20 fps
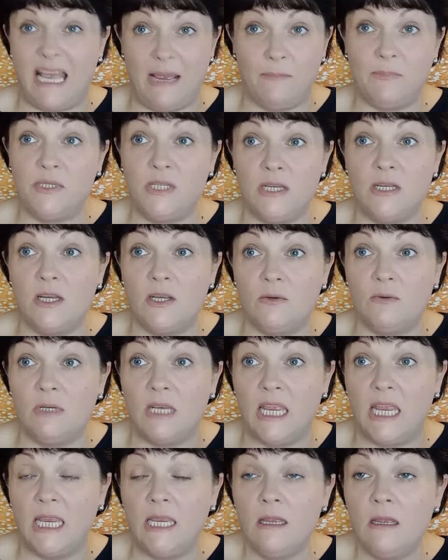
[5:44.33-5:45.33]

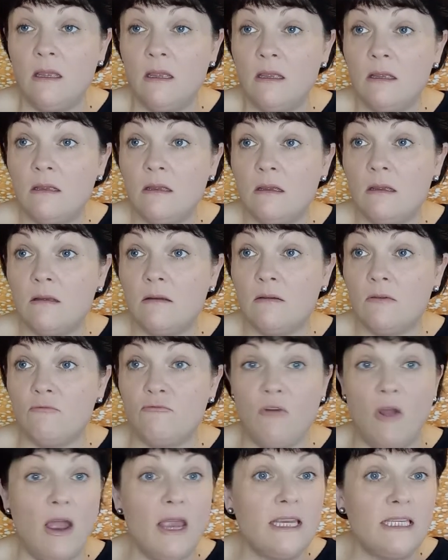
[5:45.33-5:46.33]
absolutely
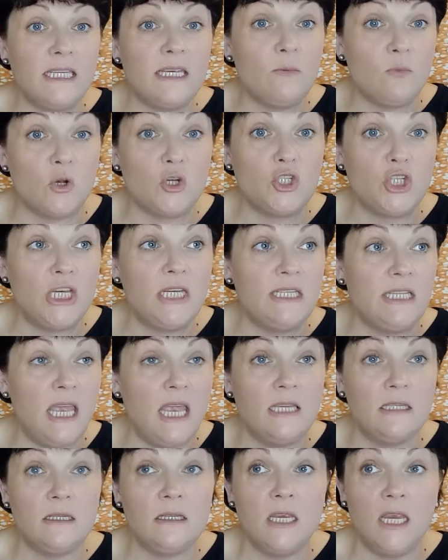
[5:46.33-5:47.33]
right in what she
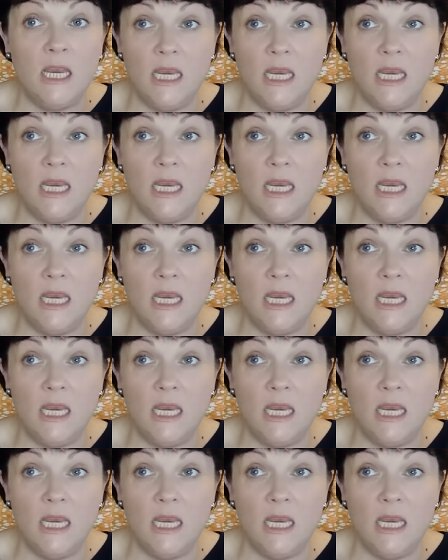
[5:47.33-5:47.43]
said.